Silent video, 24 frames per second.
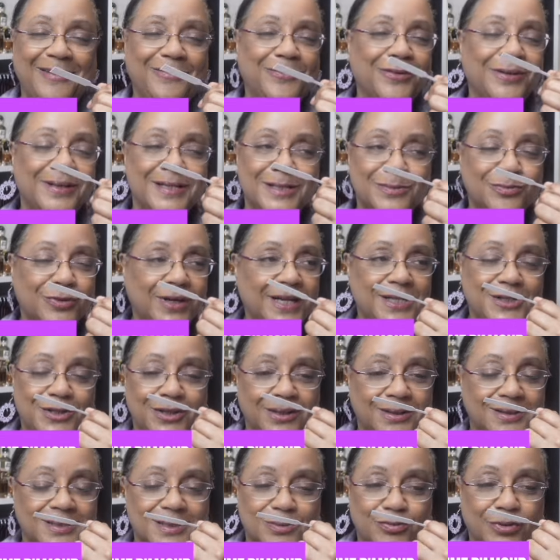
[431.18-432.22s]
and for this price,
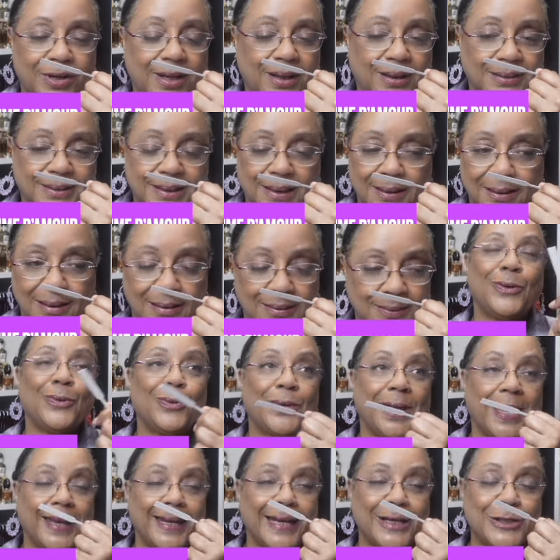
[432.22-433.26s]
you can just spray it all day long. You
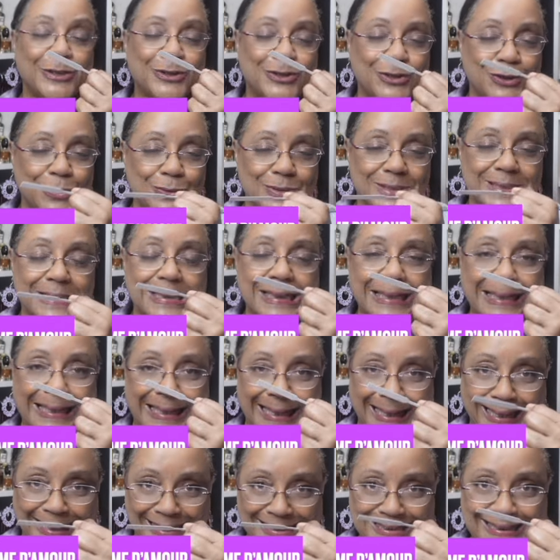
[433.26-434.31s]
get a juicy
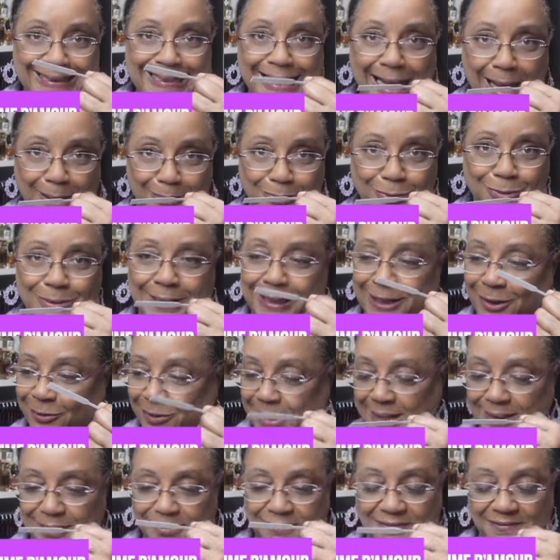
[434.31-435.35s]
candied apple like
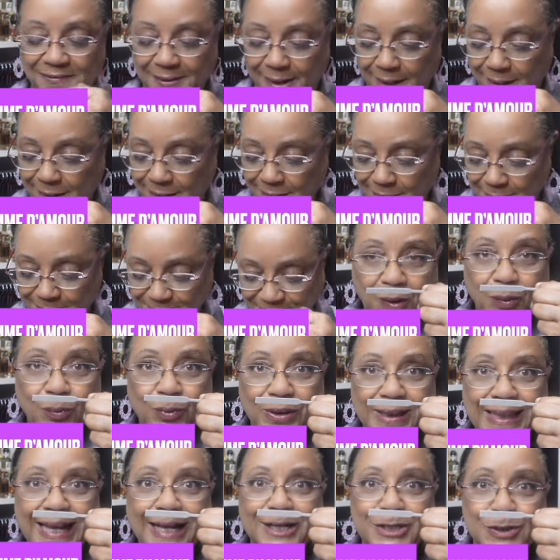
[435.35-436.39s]
you're at the fair
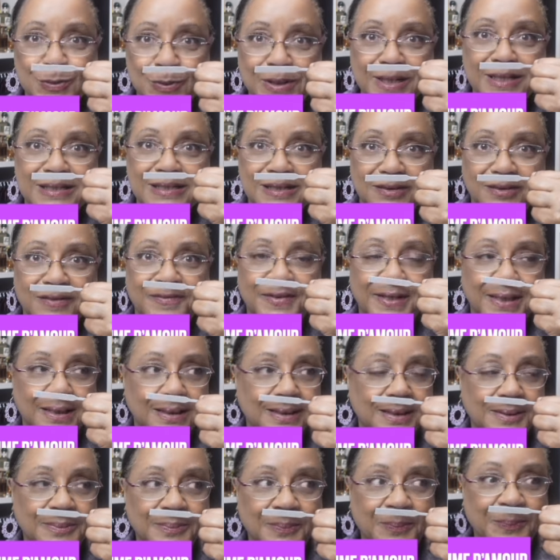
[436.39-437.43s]
with that sweetness of the
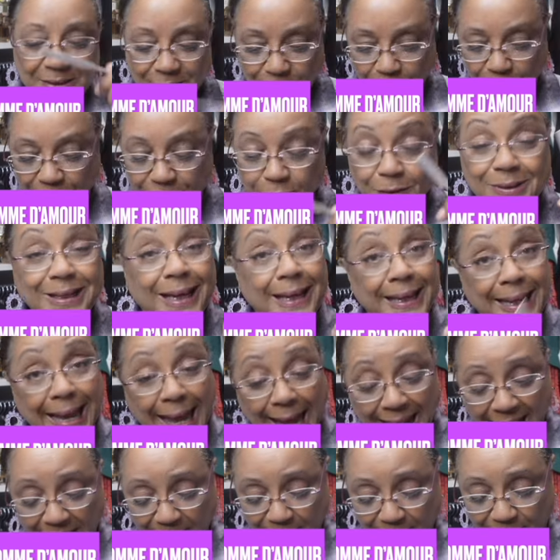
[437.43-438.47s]
vanilla. So if you like
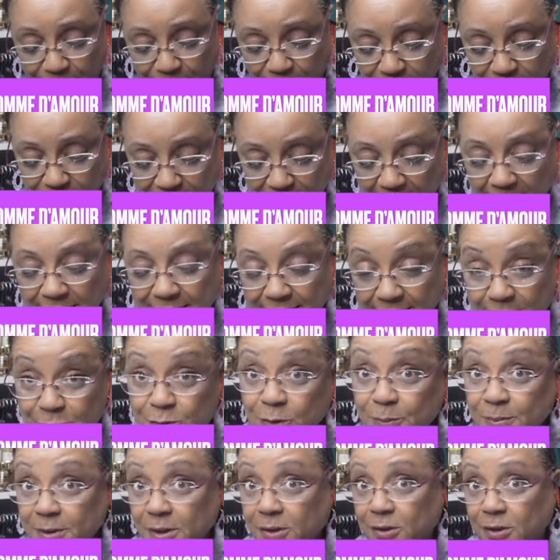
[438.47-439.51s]
apples, this
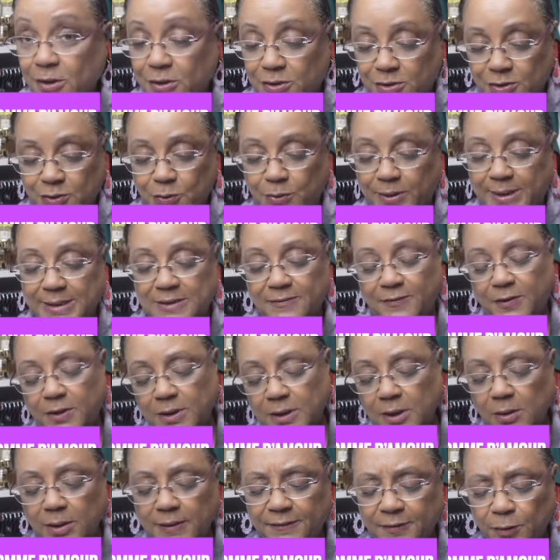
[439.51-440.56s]
would be a good choice. If you
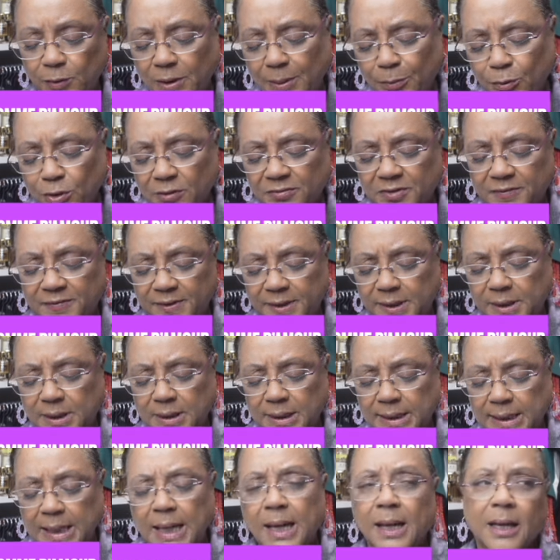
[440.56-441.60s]
don't, if you want more of a
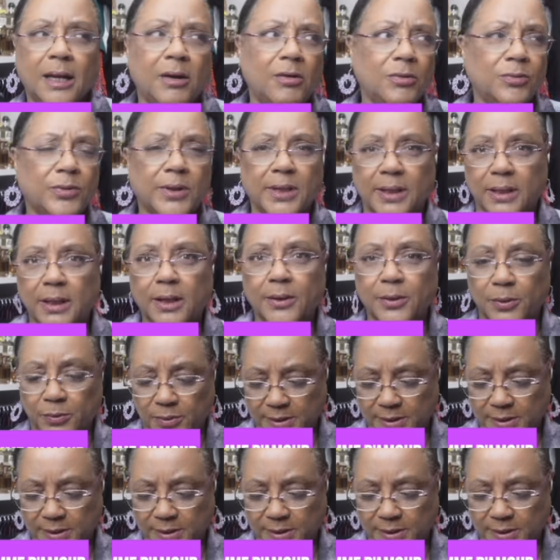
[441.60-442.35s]
vanilla, go with one of the other